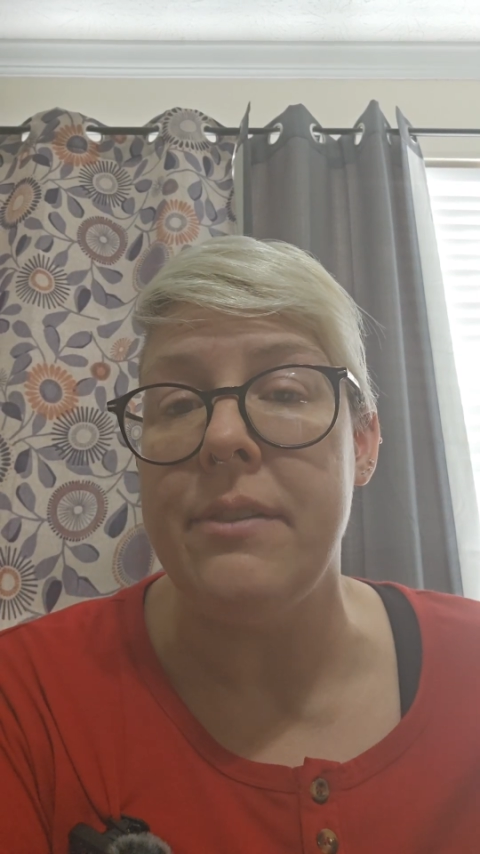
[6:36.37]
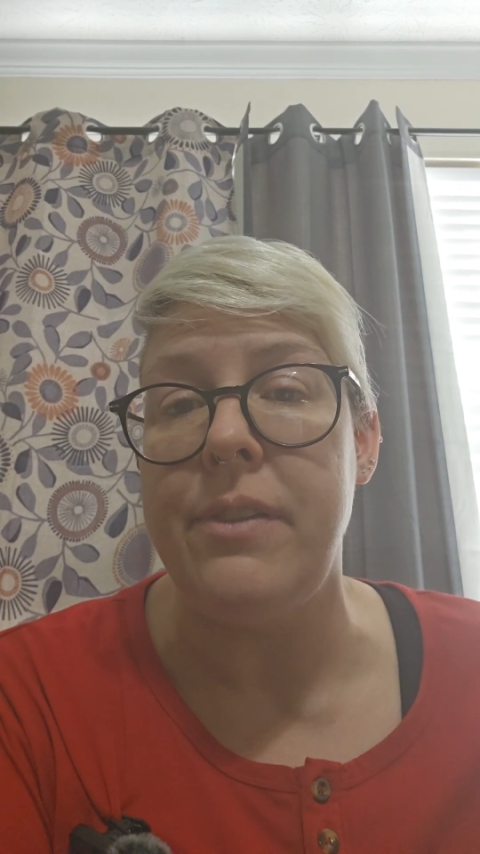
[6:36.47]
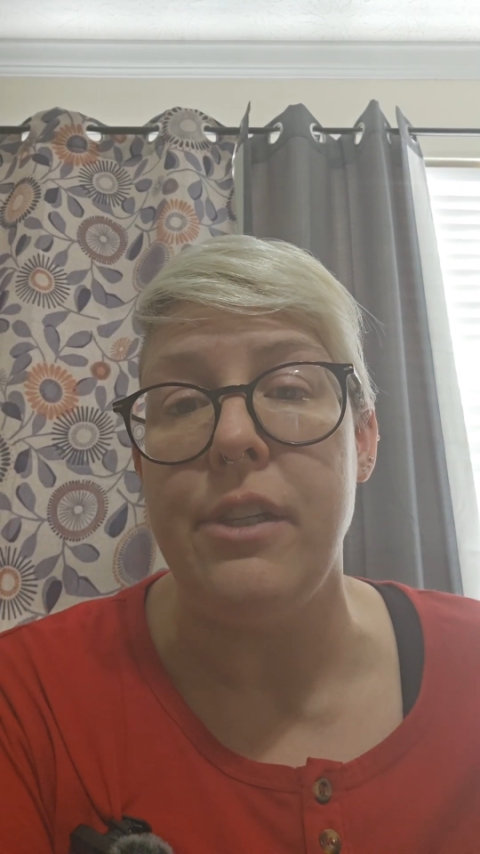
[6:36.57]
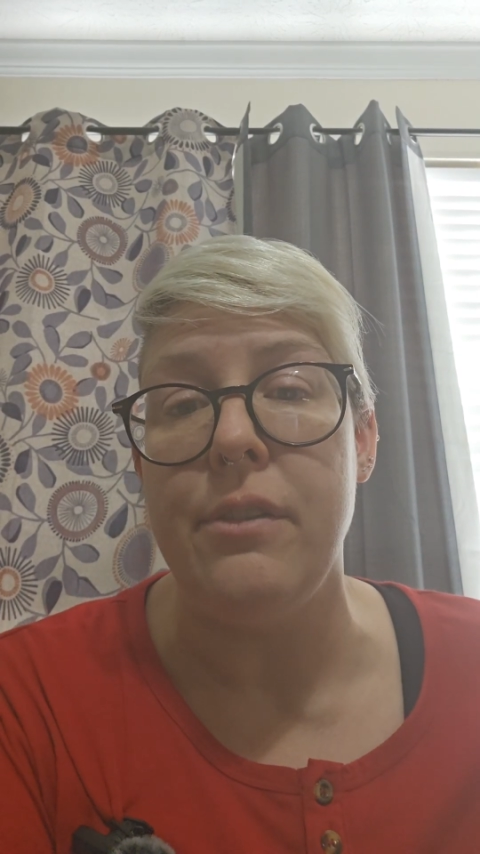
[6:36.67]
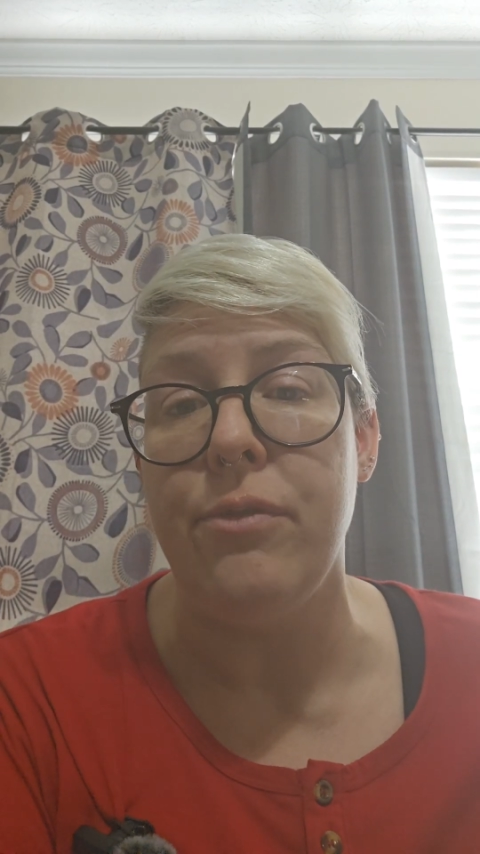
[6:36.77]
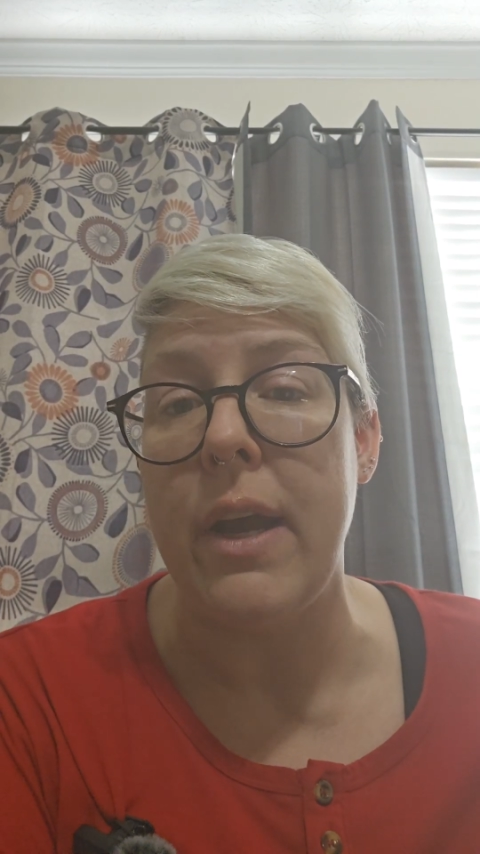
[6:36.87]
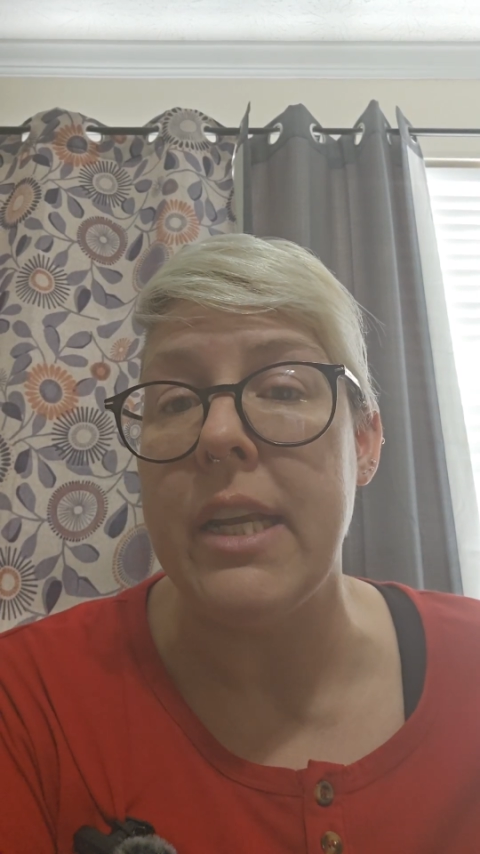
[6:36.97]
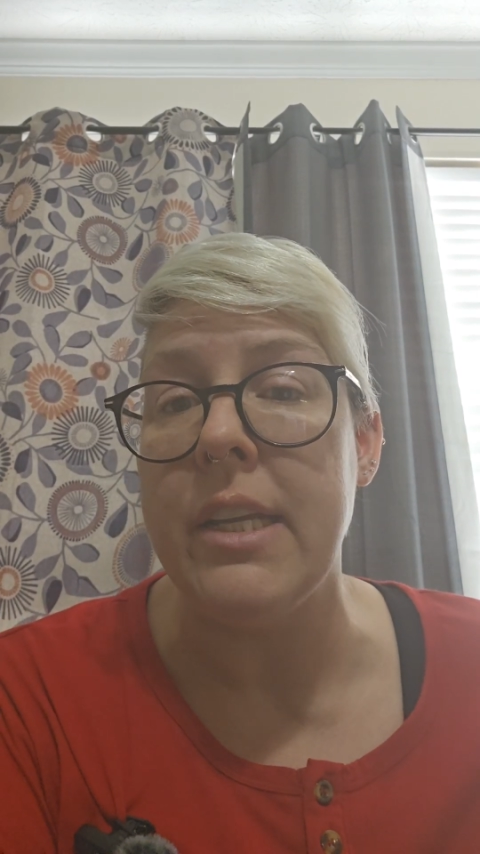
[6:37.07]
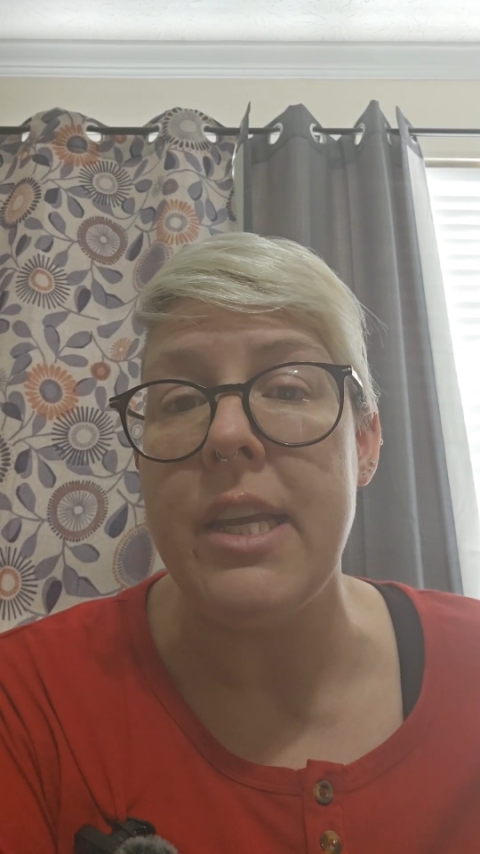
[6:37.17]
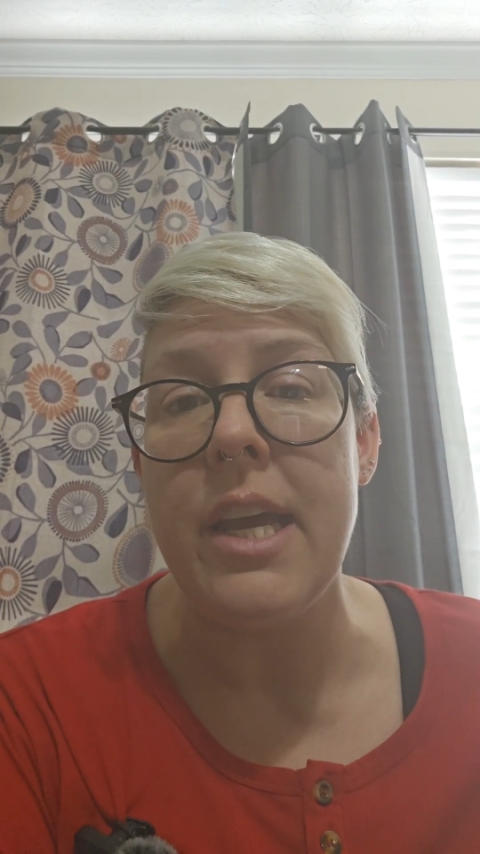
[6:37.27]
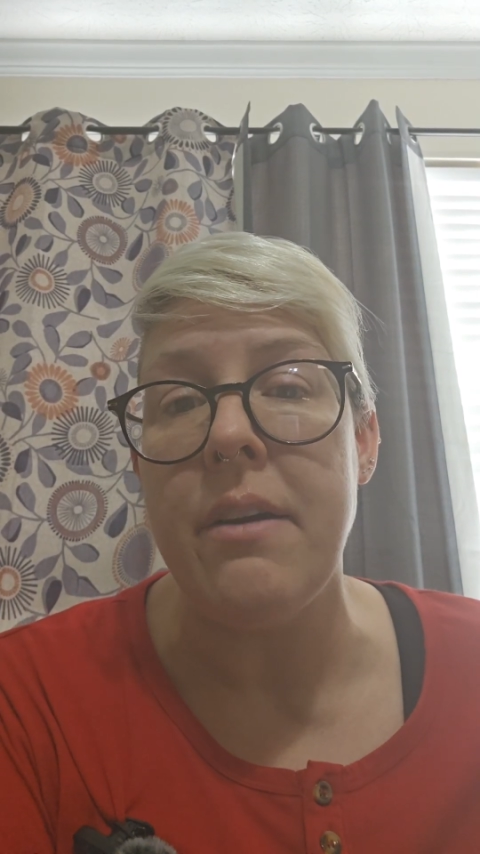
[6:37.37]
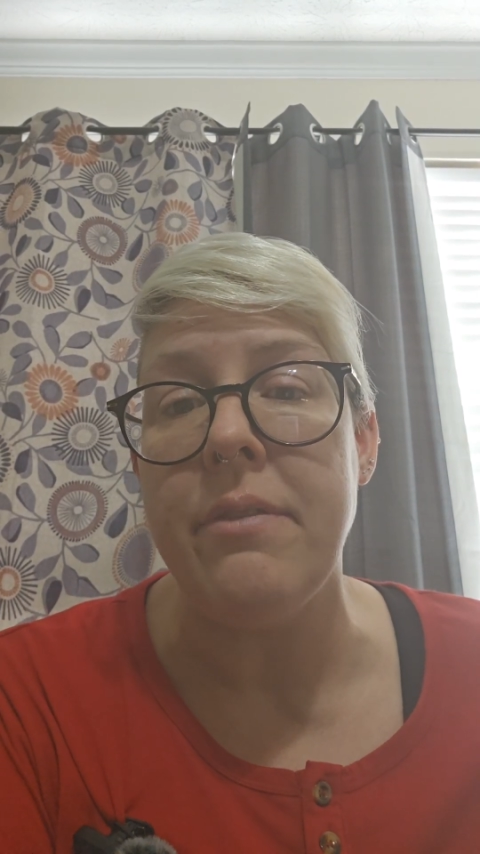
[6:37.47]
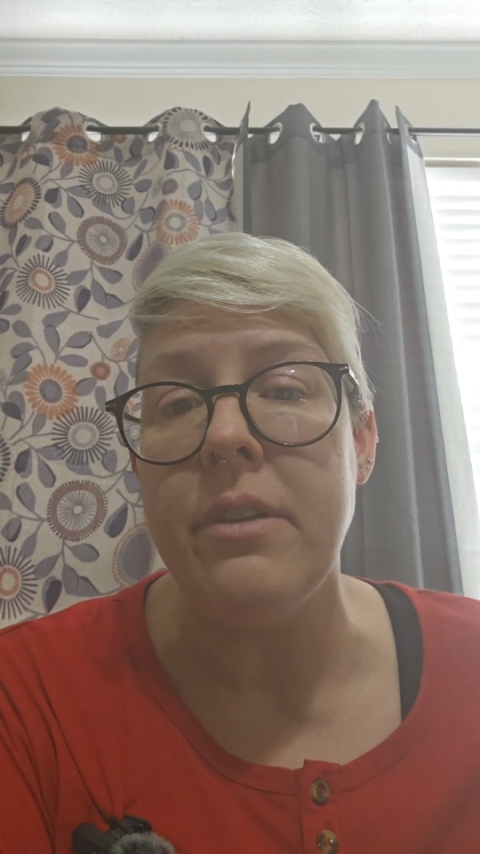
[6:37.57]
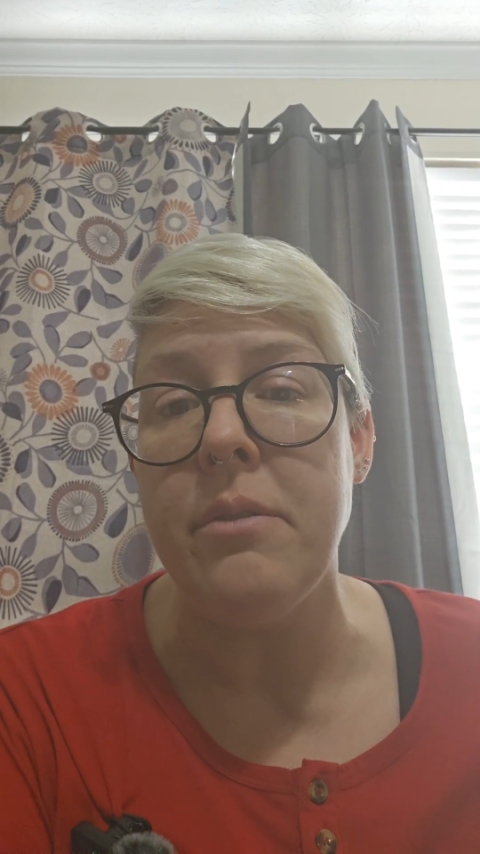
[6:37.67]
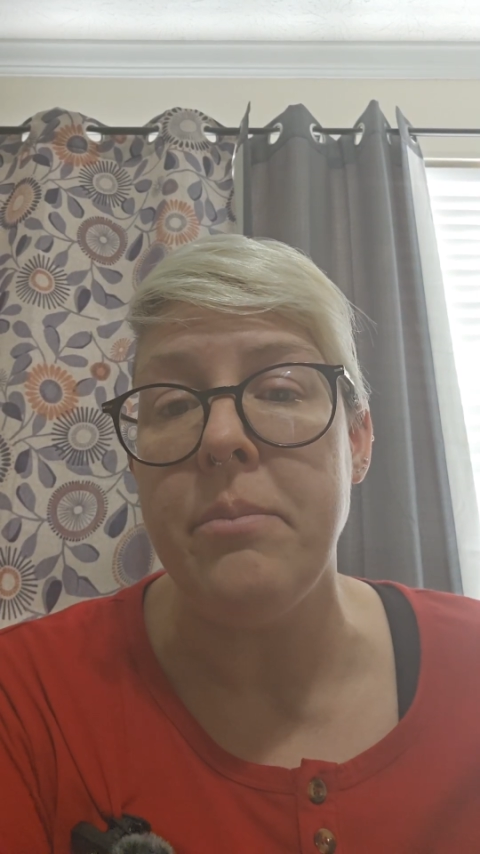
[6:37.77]
if you've read any
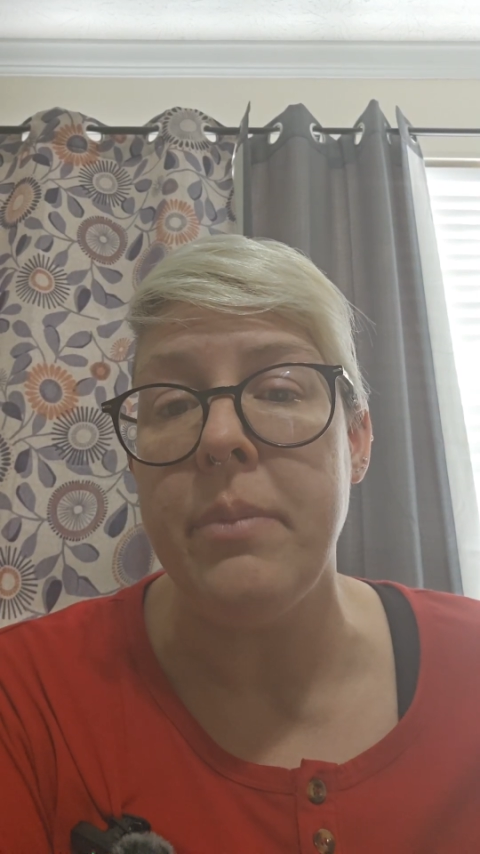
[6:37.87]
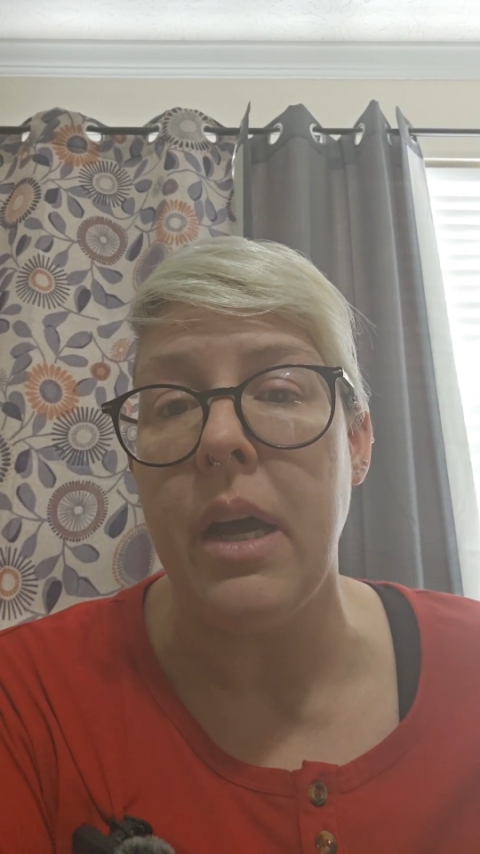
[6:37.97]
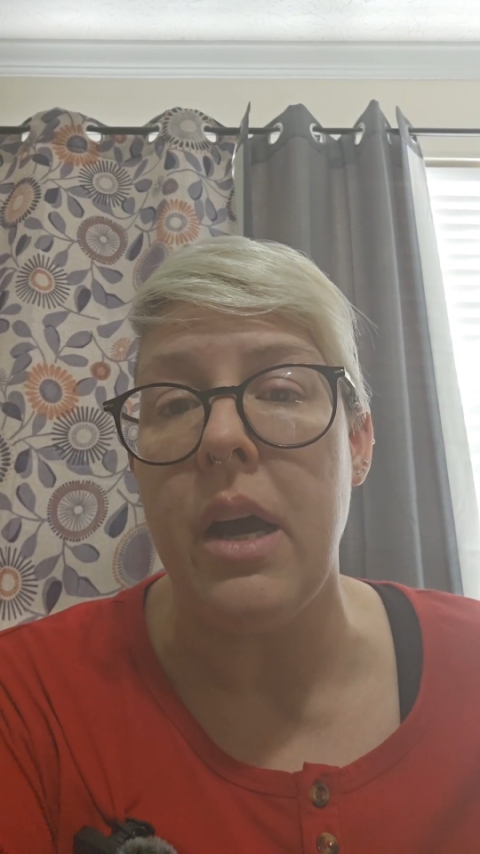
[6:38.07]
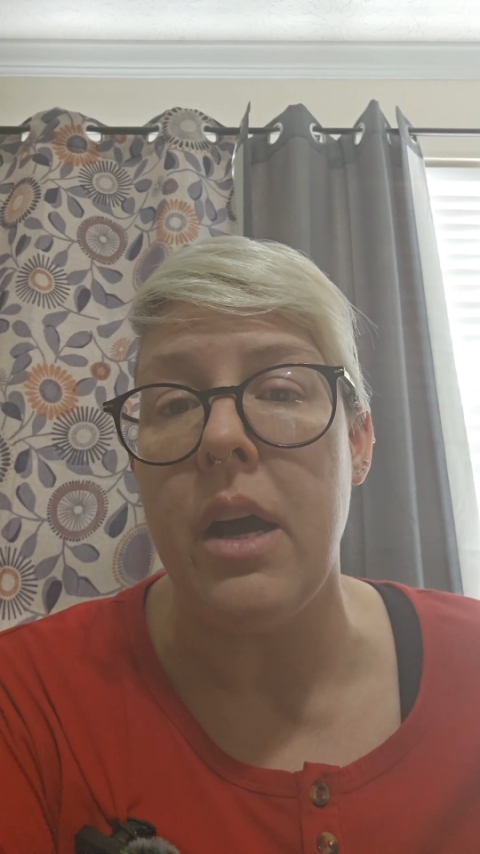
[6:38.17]
of them.